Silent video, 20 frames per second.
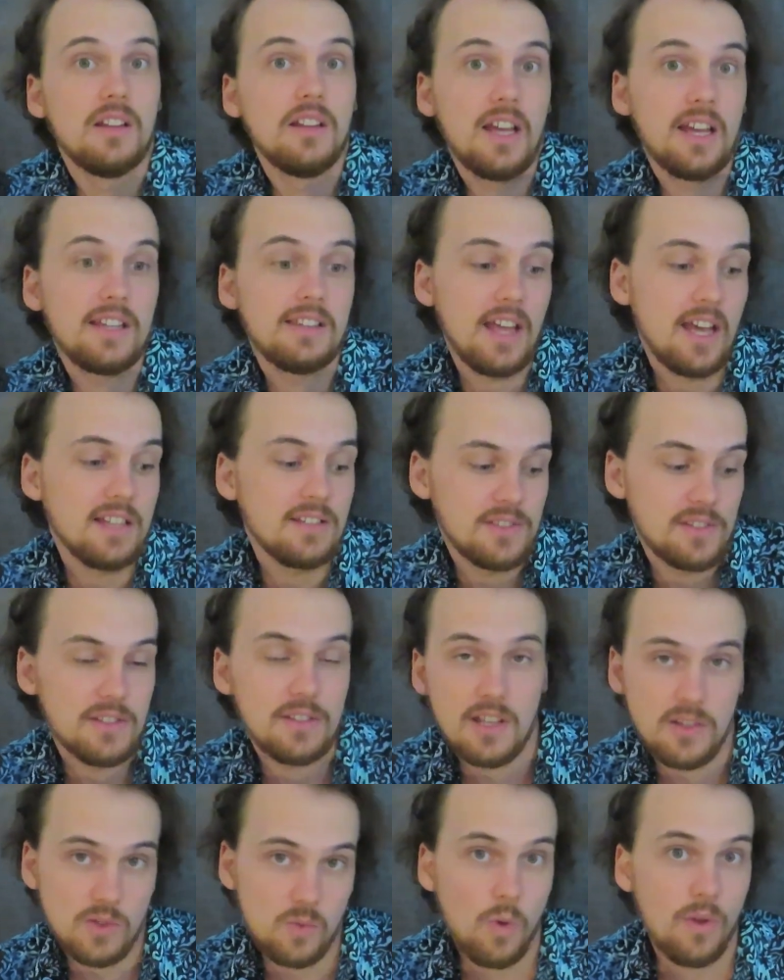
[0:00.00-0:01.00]
Like
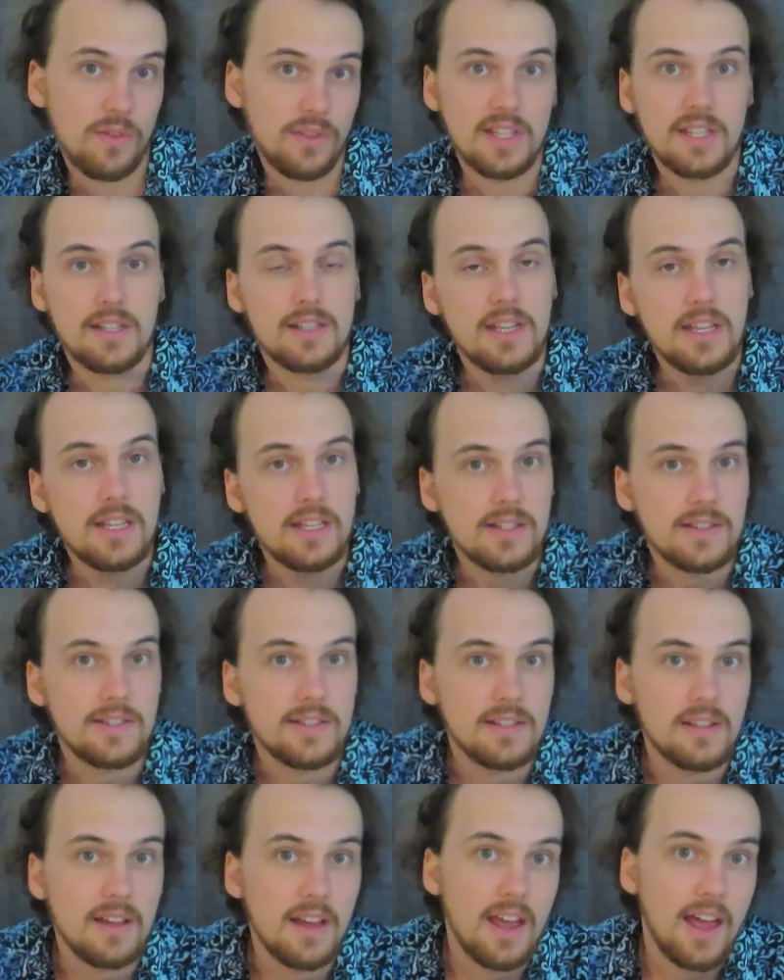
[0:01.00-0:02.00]
that's what this
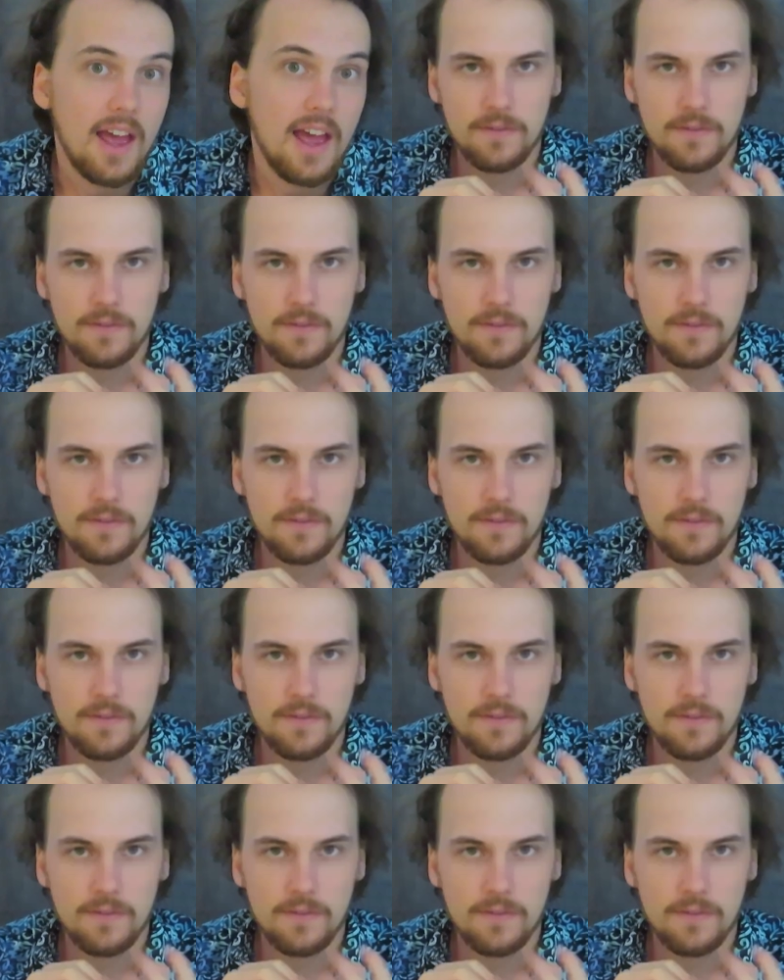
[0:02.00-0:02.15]
is.